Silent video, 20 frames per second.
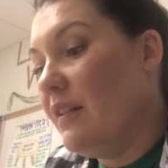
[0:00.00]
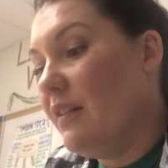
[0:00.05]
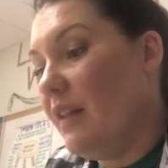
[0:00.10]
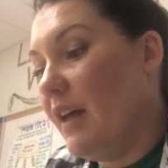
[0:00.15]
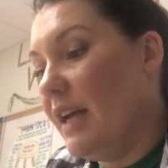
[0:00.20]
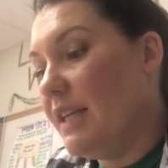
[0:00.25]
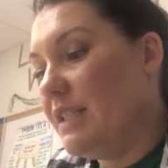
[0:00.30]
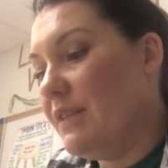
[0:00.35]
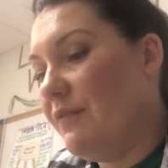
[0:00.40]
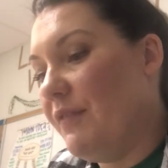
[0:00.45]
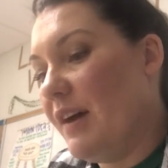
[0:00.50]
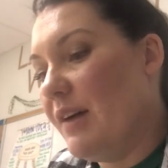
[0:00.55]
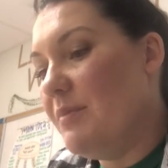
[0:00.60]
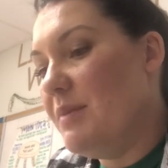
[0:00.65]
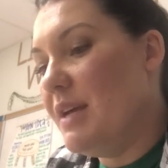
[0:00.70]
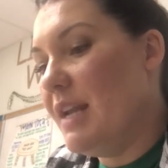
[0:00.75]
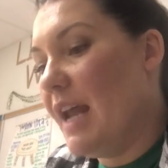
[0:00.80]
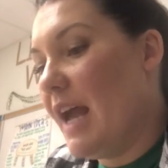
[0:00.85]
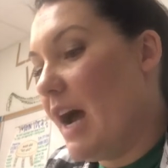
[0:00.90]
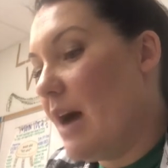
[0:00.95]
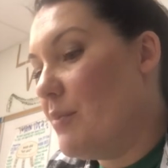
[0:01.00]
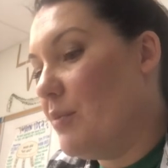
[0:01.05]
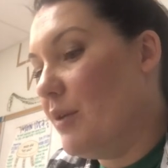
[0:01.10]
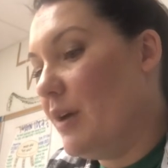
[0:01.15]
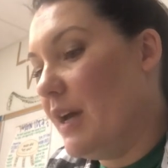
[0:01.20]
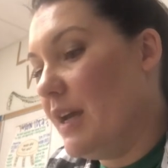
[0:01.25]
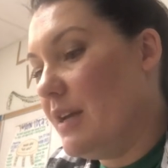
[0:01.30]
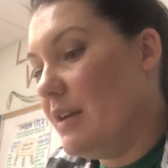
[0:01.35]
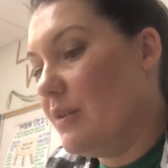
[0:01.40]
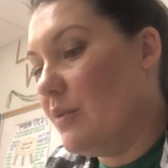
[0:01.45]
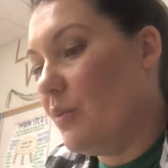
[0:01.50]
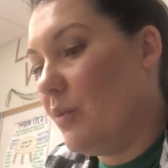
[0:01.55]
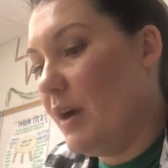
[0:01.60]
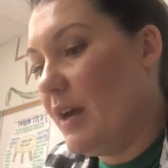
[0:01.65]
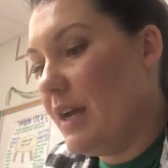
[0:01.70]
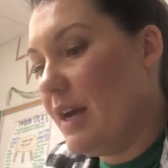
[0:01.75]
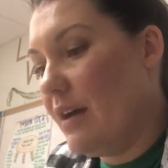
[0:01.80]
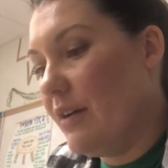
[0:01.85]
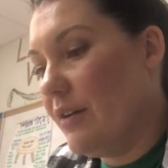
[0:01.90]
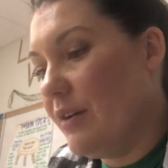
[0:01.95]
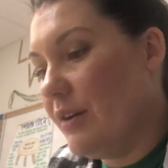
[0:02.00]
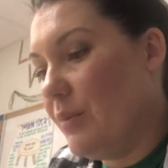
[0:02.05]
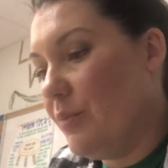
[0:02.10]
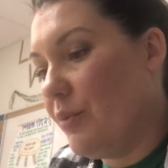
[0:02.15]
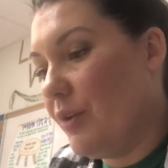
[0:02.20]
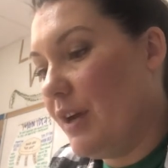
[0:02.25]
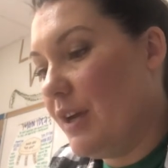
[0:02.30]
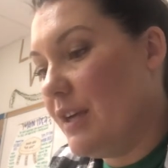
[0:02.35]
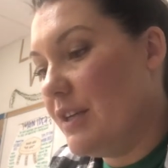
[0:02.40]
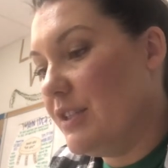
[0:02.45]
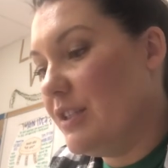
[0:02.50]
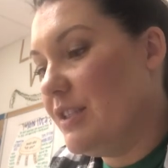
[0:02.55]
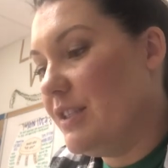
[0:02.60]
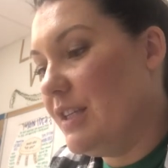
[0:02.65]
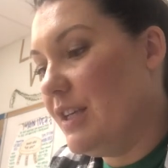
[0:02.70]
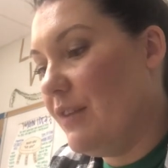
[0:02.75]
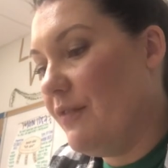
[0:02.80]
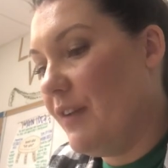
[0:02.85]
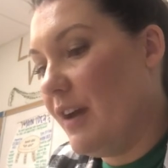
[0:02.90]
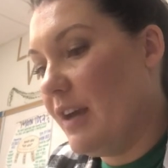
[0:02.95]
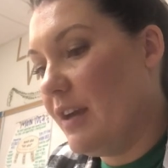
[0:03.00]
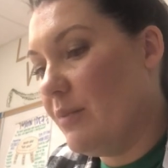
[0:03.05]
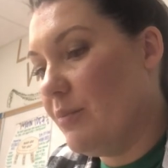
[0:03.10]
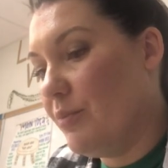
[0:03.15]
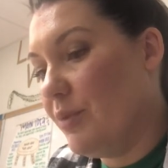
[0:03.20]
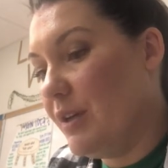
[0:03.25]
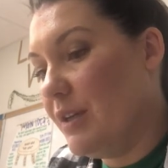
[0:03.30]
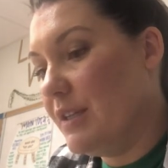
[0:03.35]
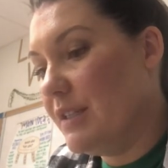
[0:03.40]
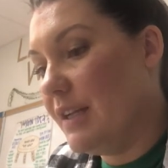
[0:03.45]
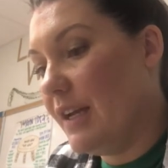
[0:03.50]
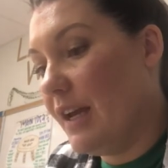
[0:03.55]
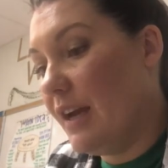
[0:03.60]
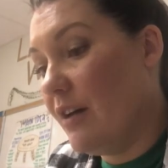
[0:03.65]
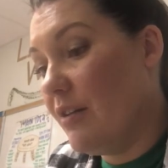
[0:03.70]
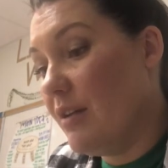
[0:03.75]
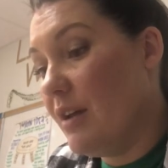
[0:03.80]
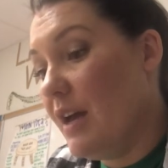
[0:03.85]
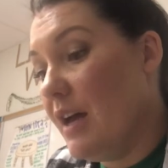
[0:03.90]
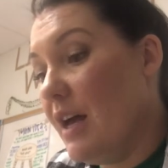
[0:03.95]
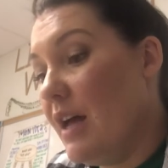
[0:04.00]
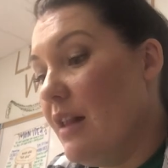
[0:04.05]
Like to find me an apple hanging way out on a branch, see if I can bring it down,